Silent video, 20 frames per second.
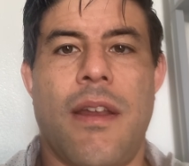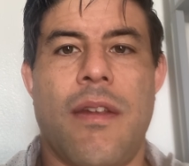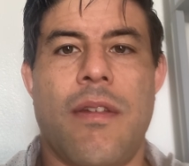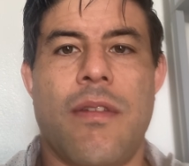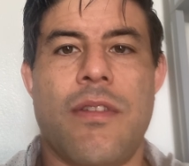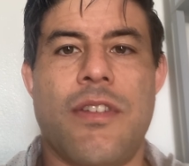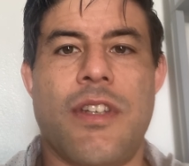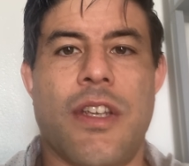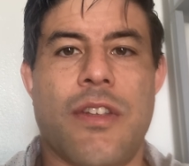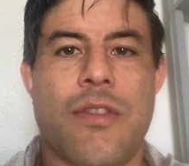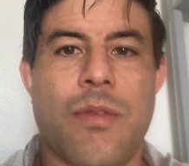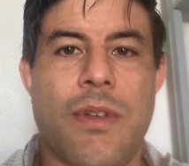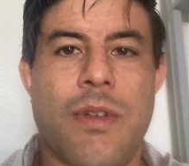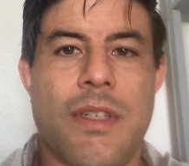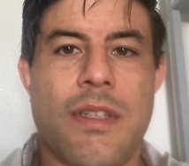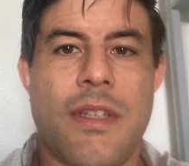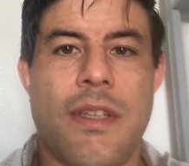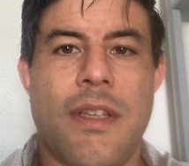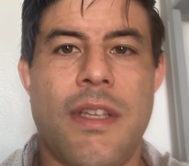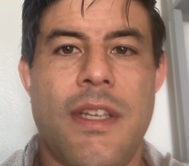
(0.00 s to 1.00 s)
Just
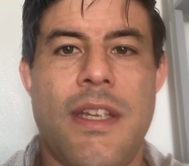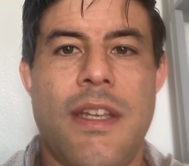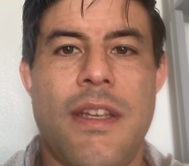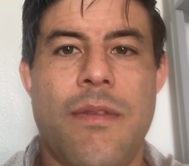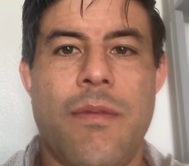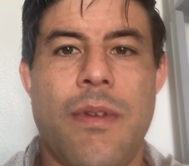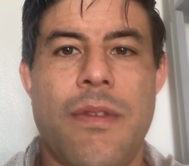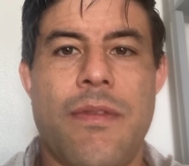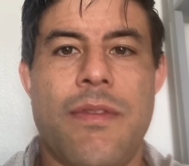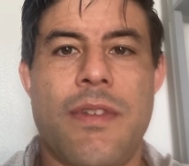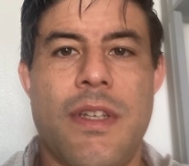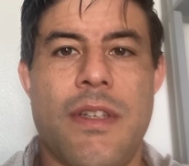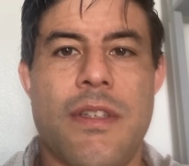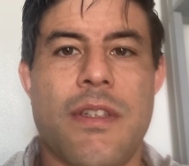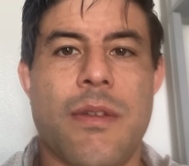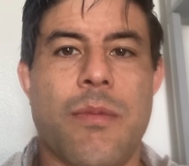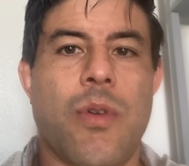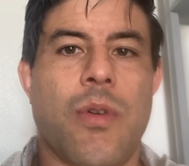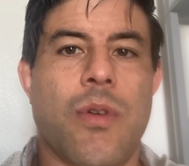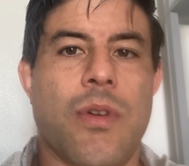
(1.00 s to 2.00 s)
recently, we've seen
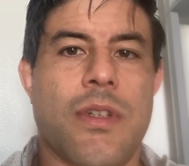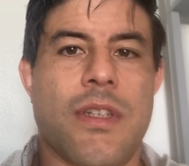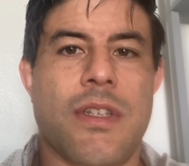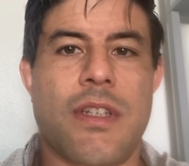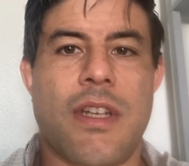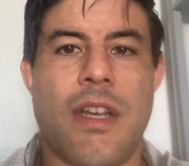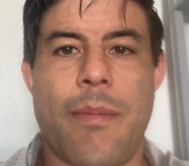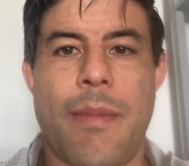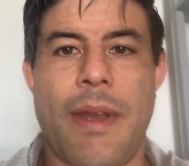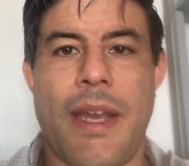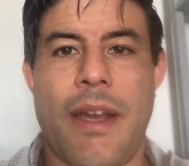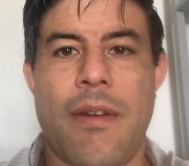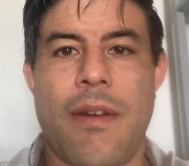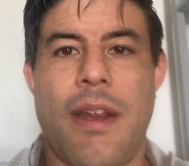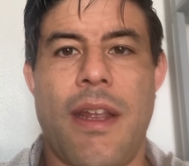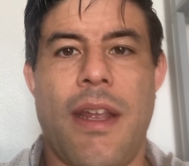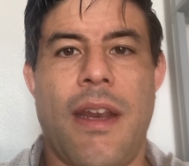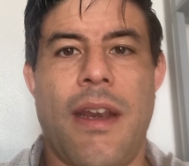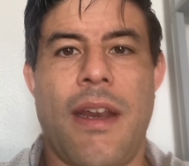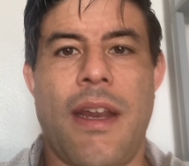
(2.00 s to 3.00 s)
some courses come out,
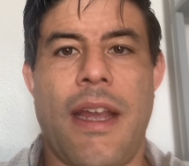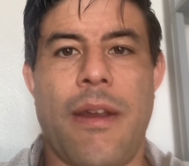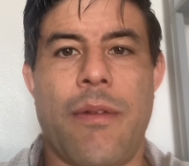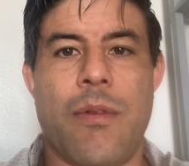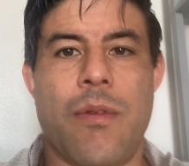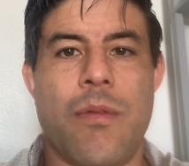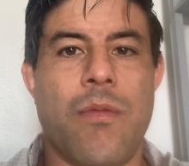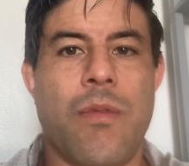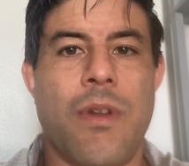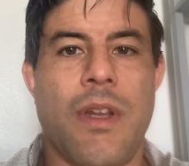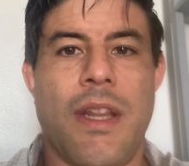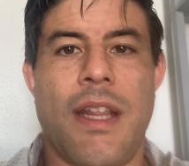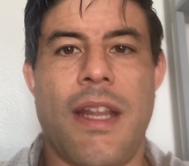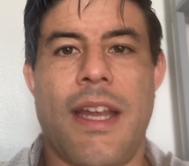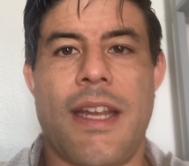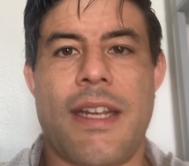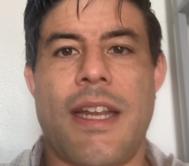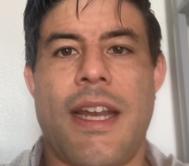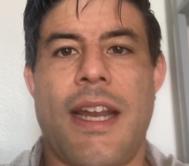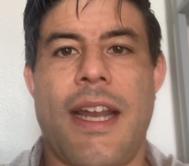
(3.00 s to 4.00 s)
and I would really
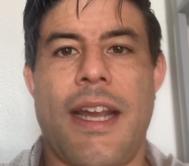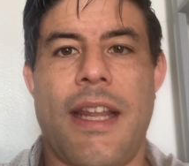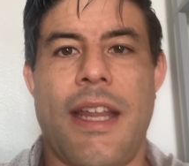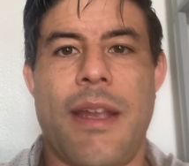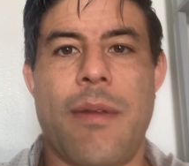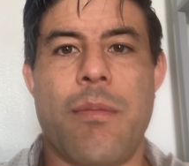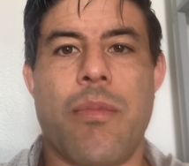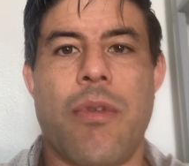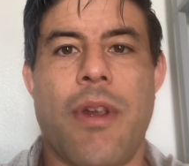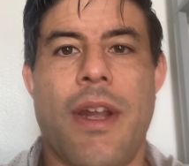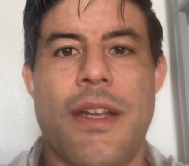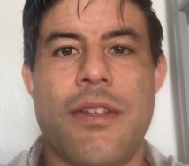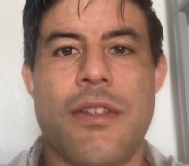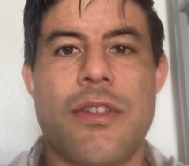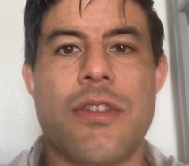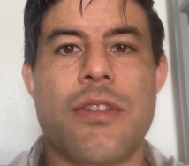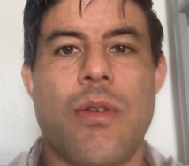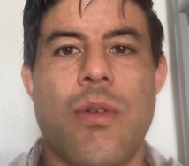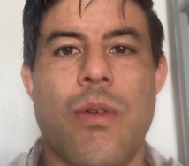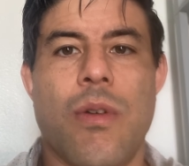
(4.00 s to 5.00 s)
like to highlight
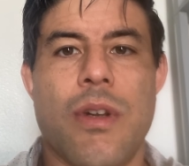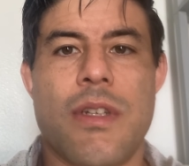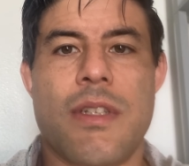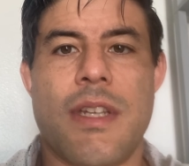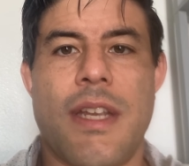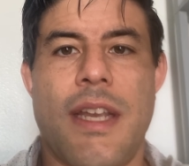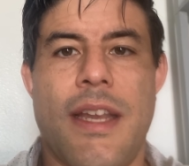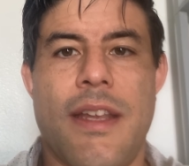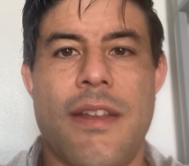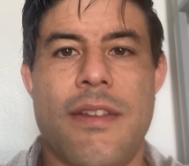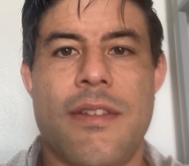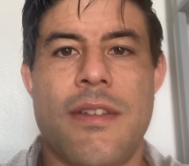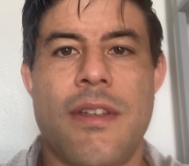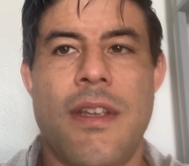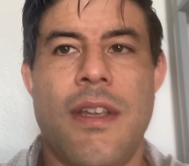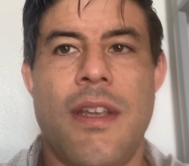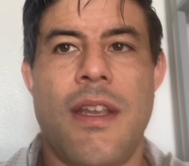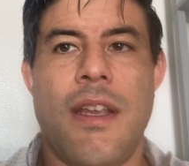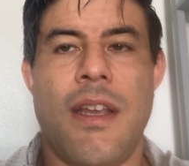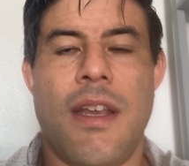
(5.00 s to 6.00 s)
Bren's course as
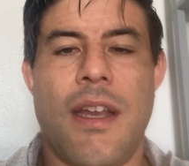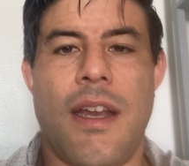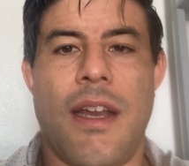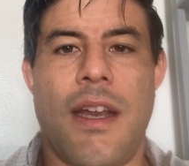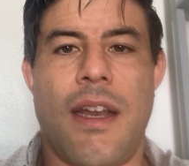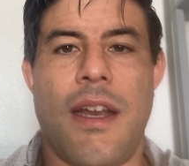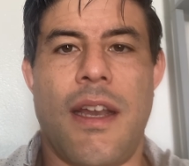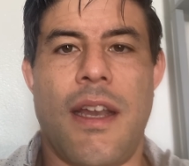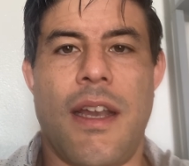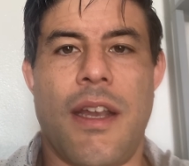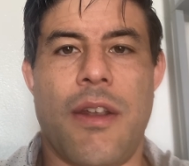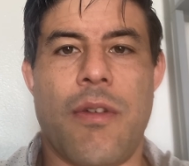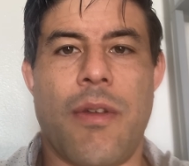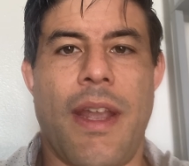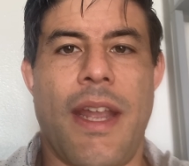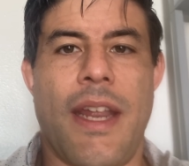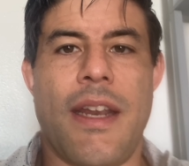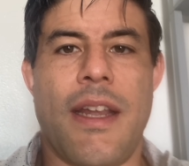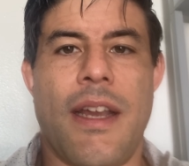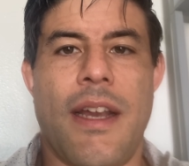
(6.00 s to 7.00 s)
a
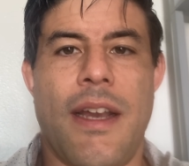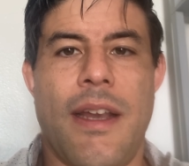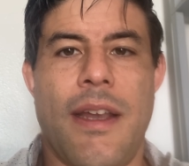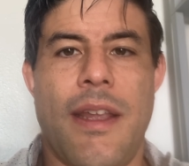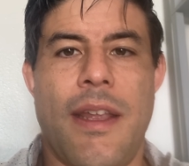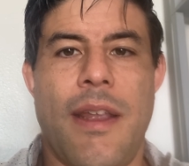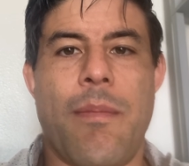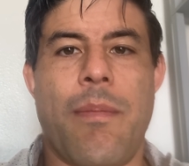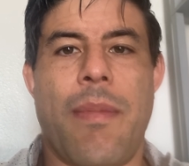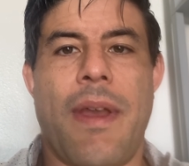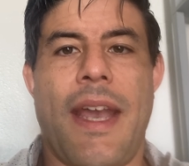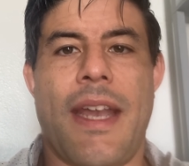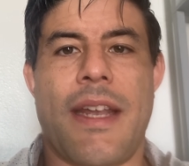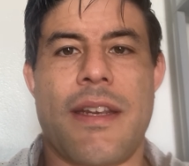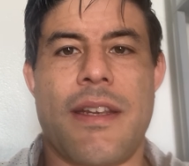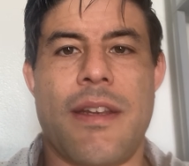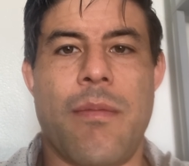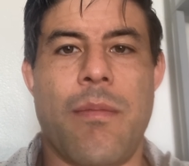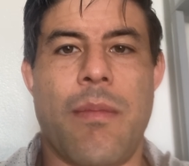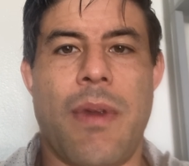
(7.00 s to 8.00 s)
great
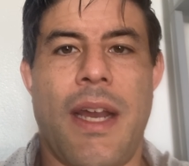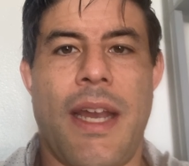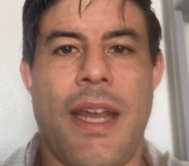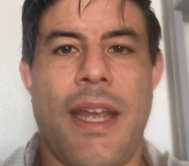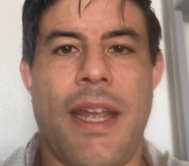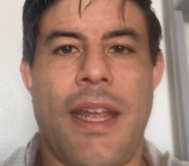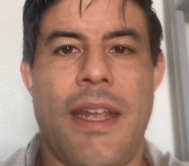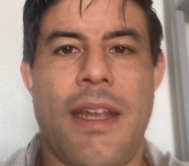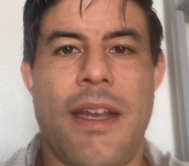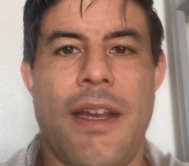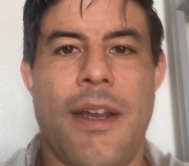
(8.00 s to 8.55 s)
impact in my